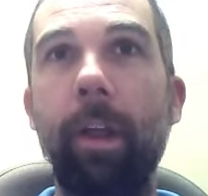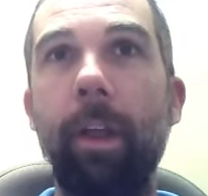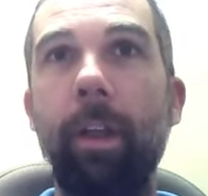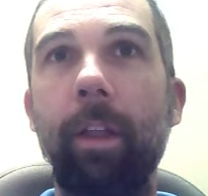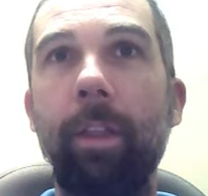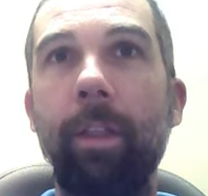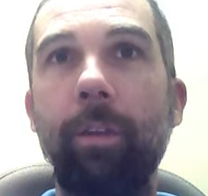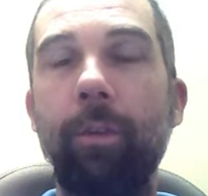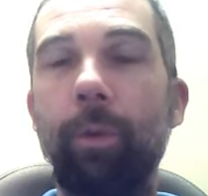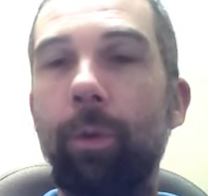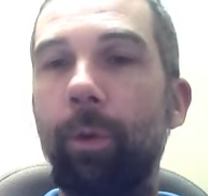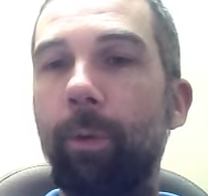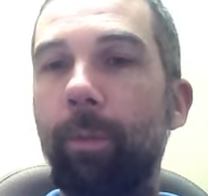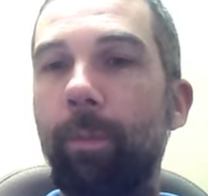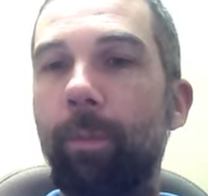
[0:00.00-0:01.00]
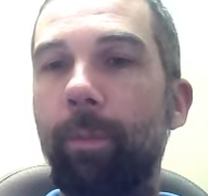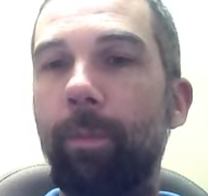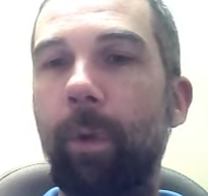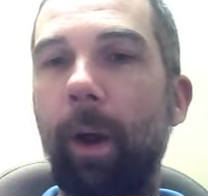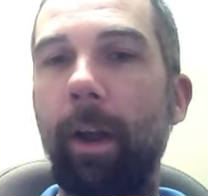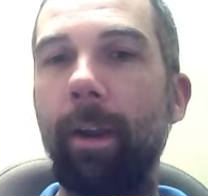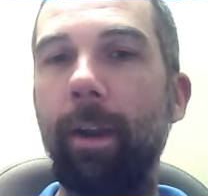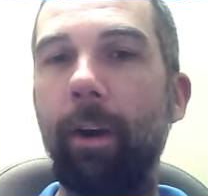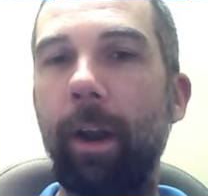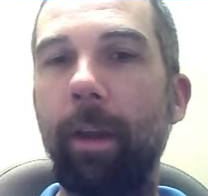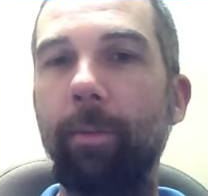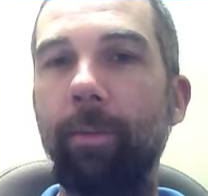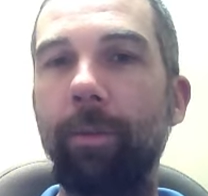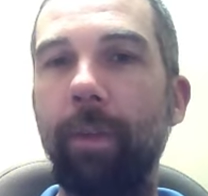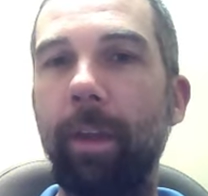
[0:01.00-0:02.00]
the two pioneer
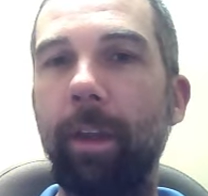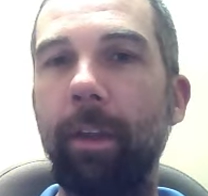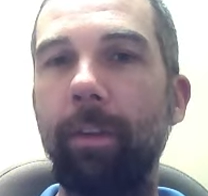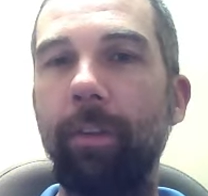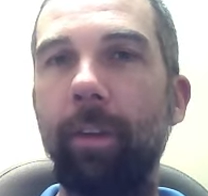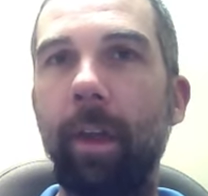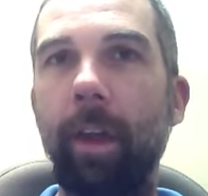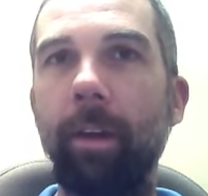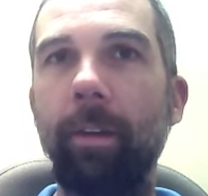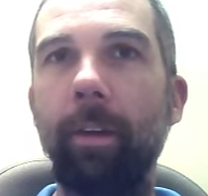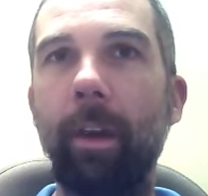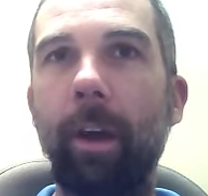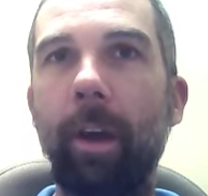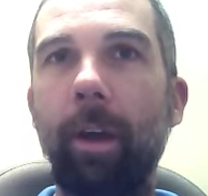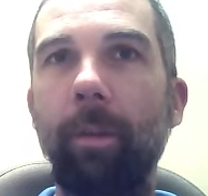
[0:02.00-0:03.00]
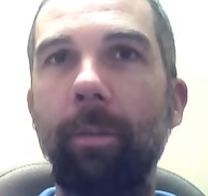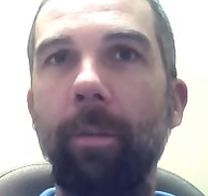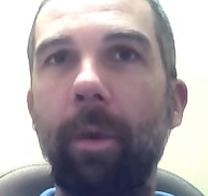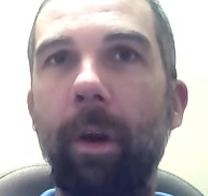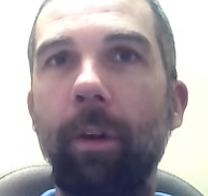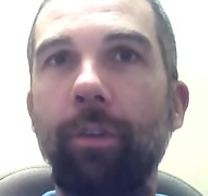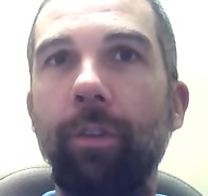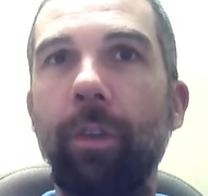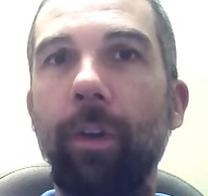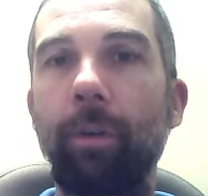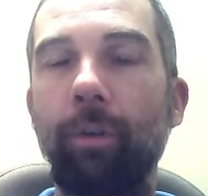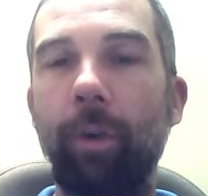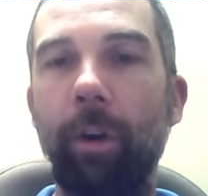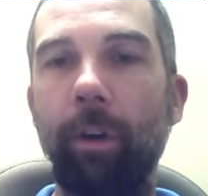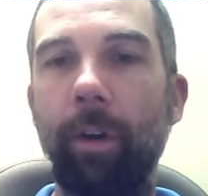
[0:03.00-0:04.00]
MCs that um, are
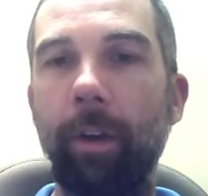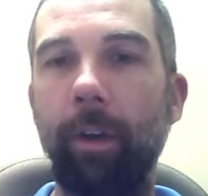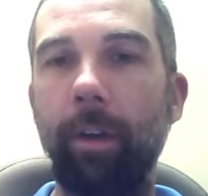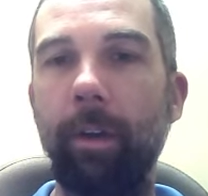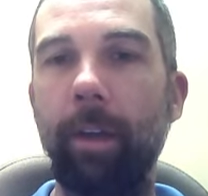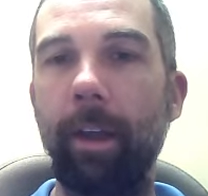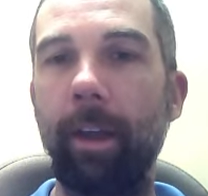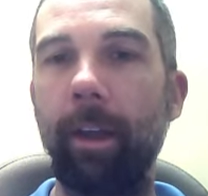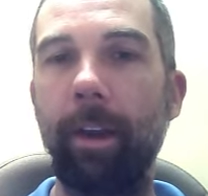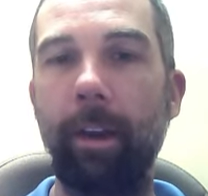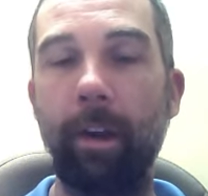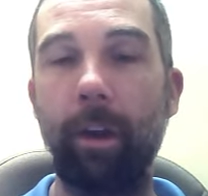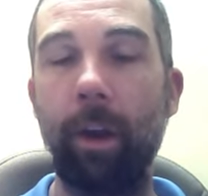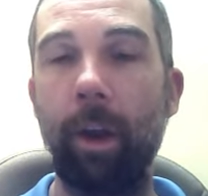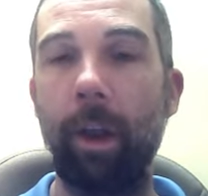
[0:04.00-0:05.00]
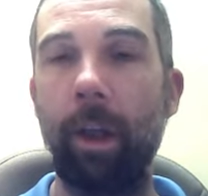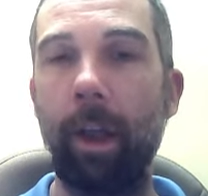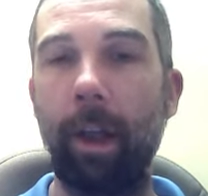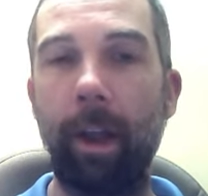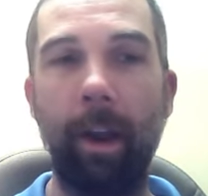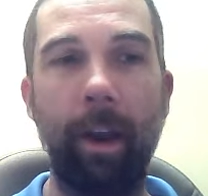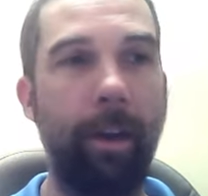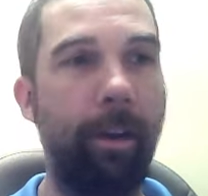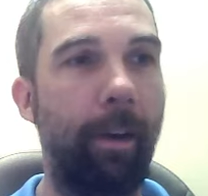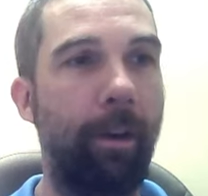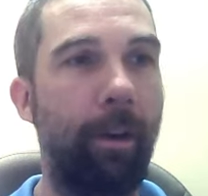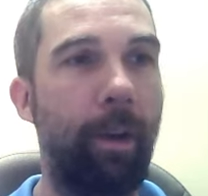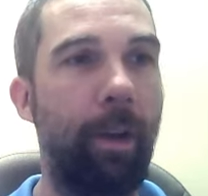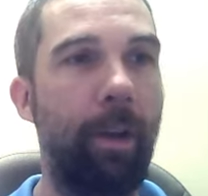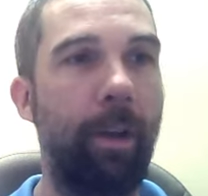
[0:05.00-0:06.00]
still really kicking it and
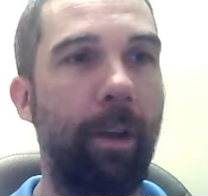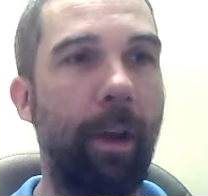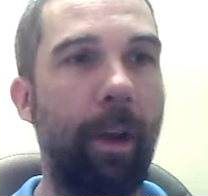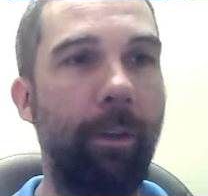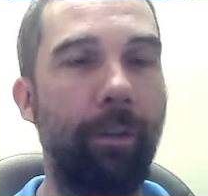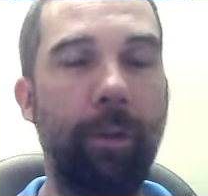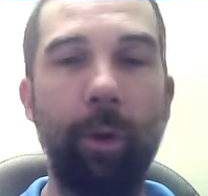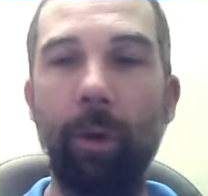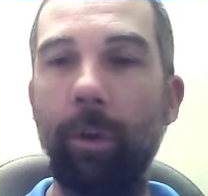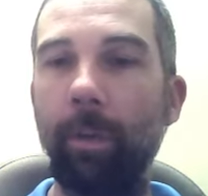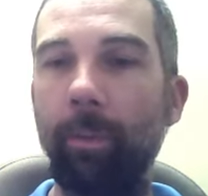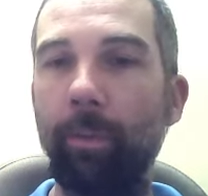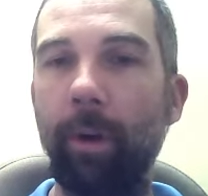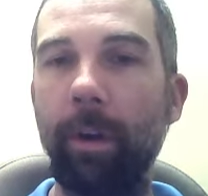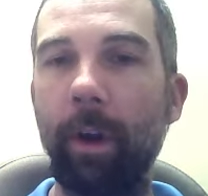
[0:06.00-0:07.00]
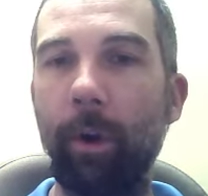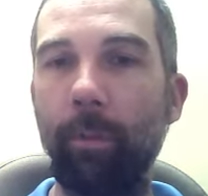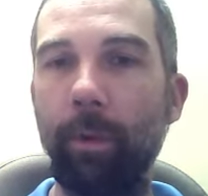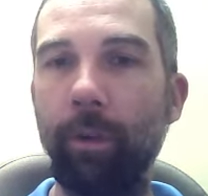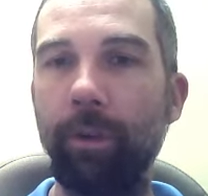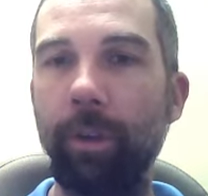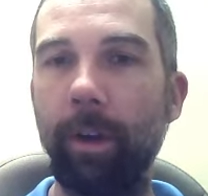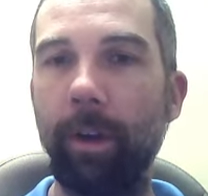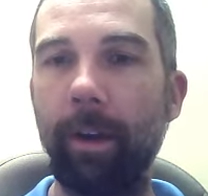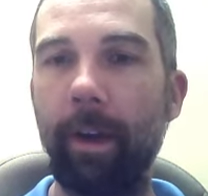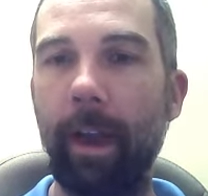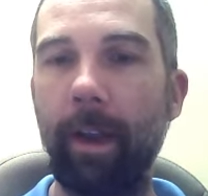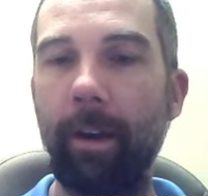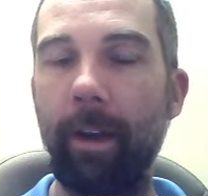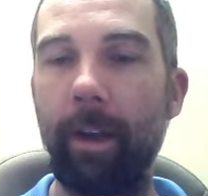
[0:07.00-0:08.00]
uh, still putting out music in
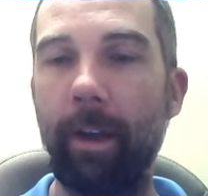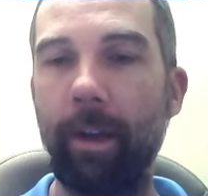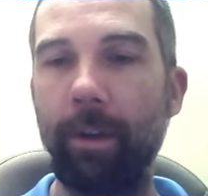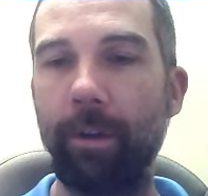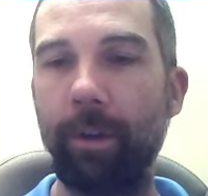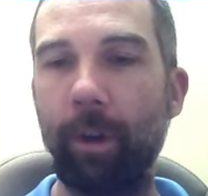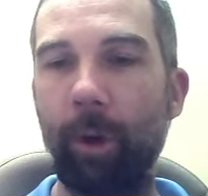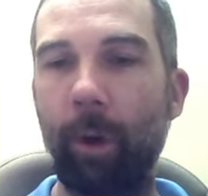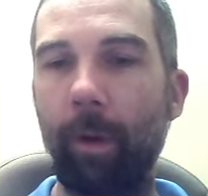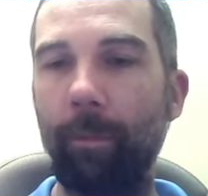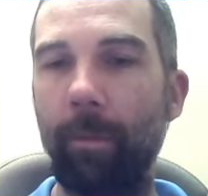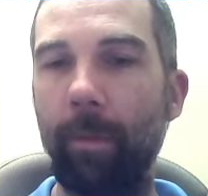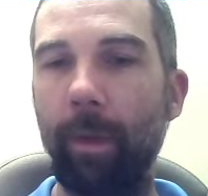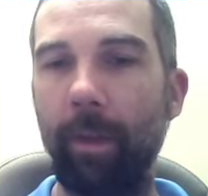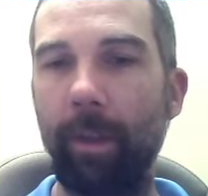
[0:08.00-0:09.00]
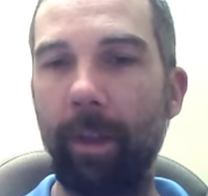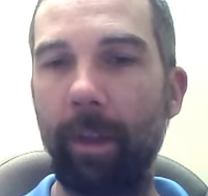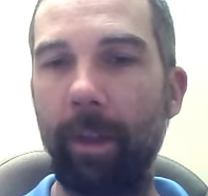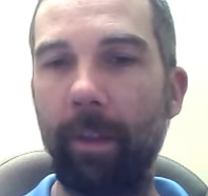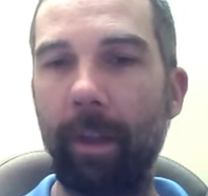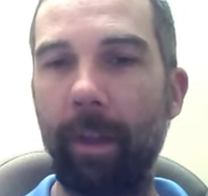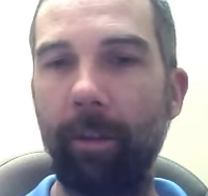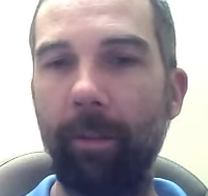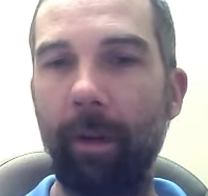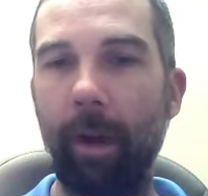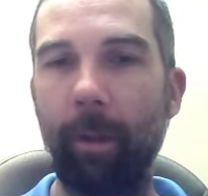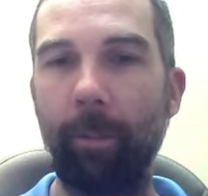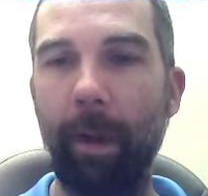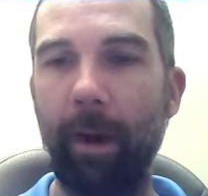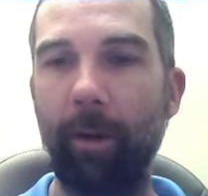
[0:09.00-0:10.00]
that. So that they, they've
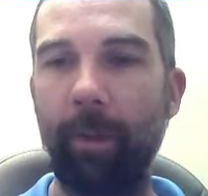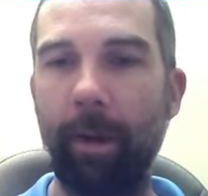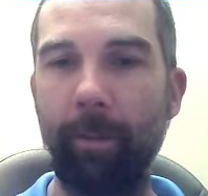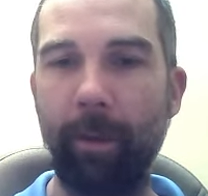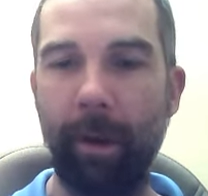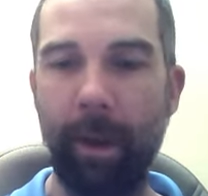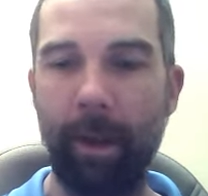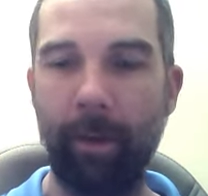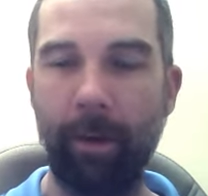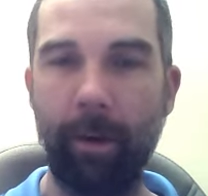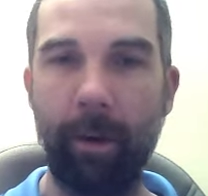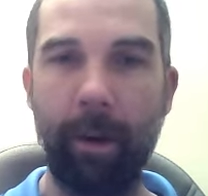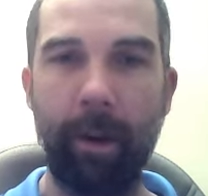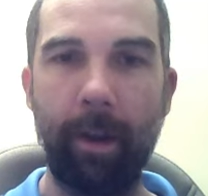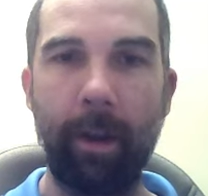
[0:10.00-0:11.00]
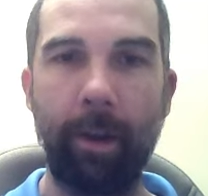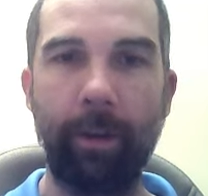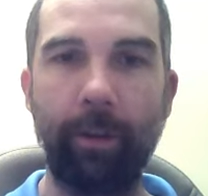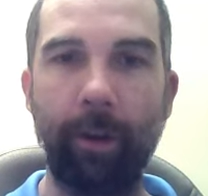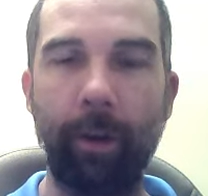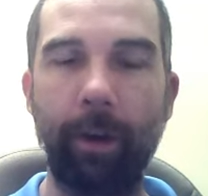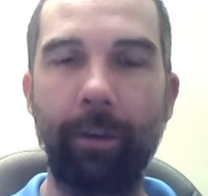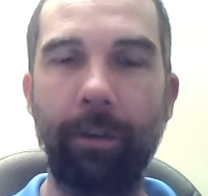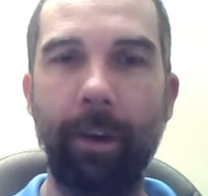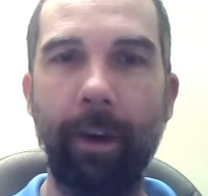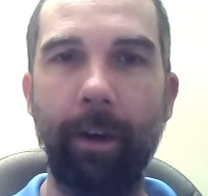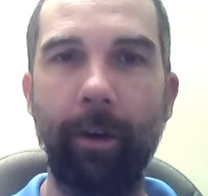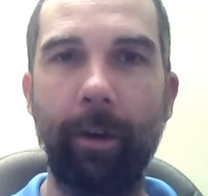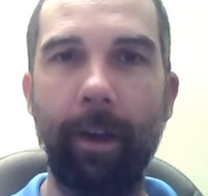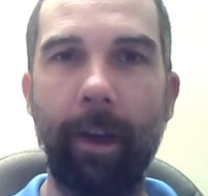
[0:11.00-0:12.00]
uh, paired them together. So let's check
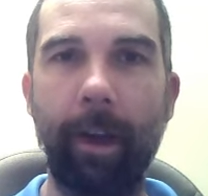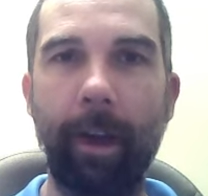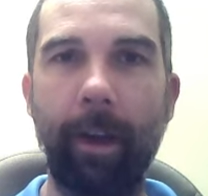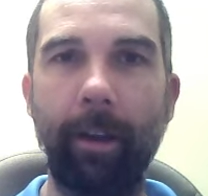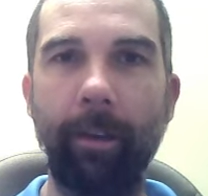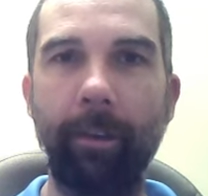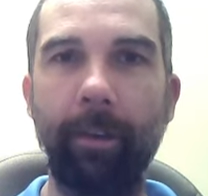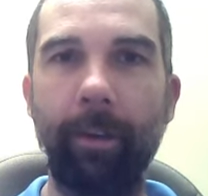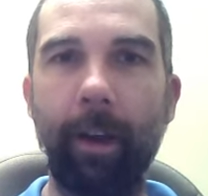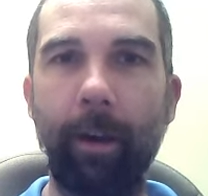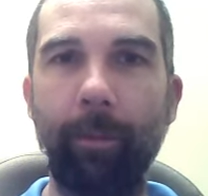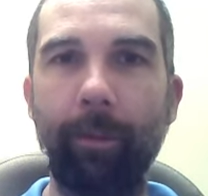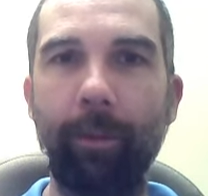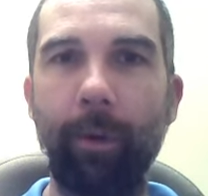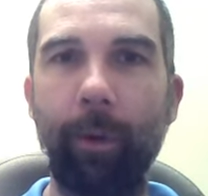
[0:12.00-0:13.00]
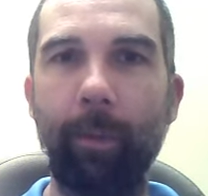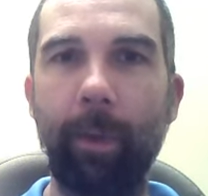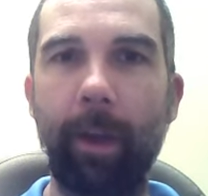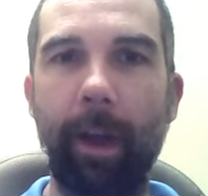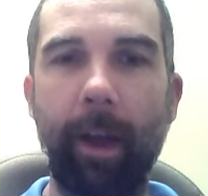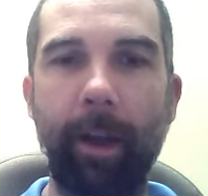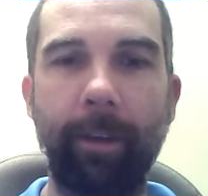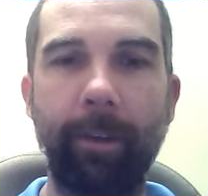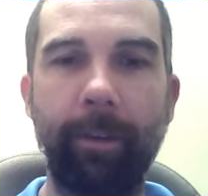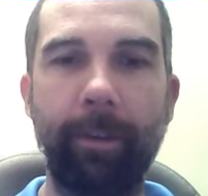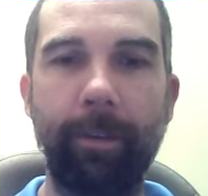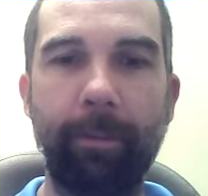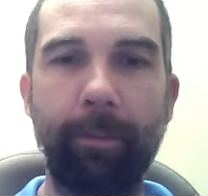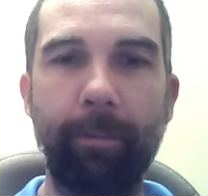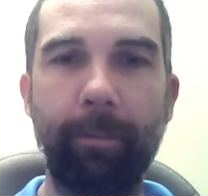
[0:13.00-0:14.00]
out Caz. I'm so BX.
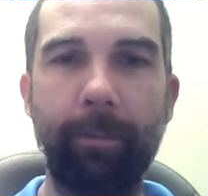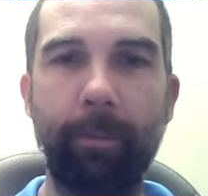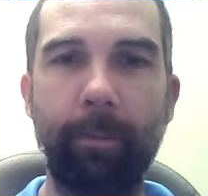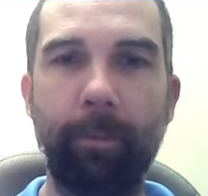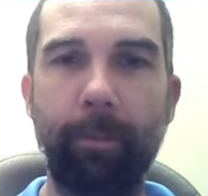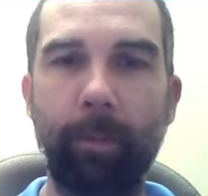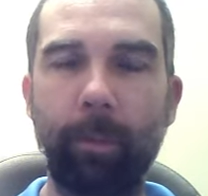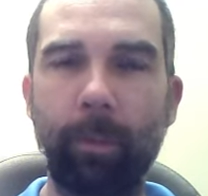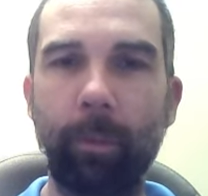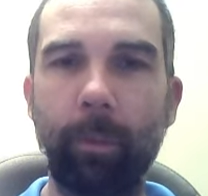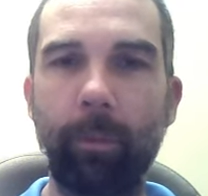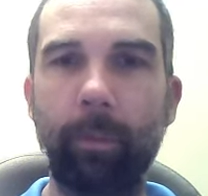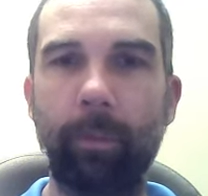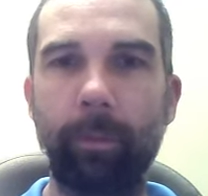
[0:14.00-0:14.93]
BX